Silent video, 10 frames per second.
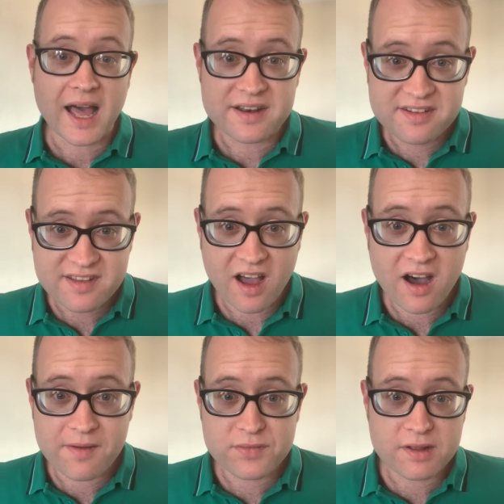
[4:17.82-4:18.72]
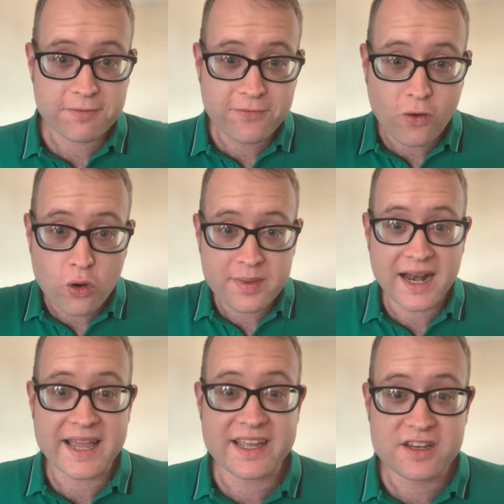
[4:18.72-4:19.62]
and start
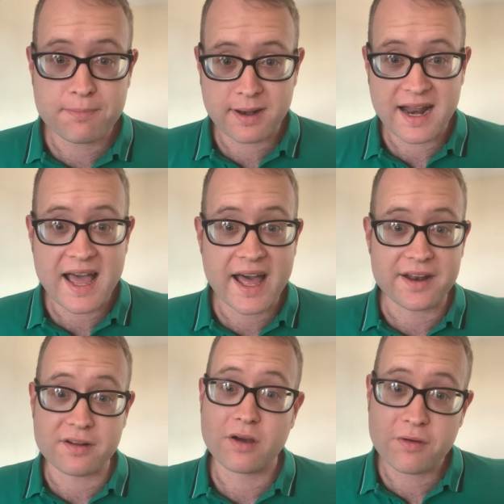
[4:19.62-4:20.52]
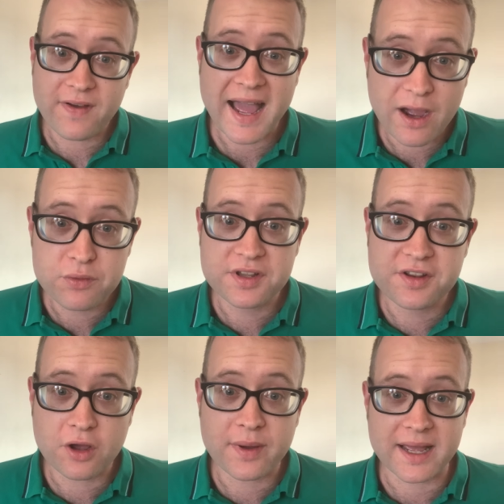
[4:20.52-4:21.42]
formulating your plan of how to
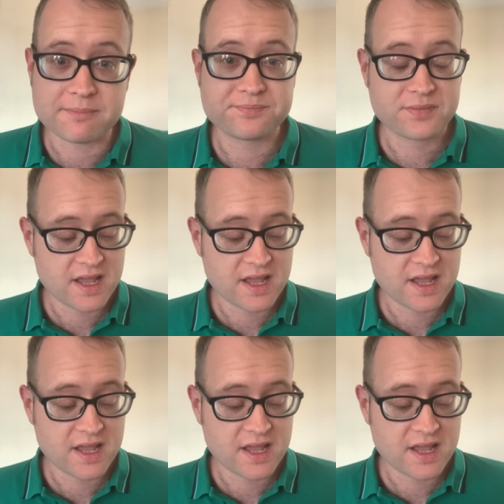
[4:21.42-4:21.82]
do it.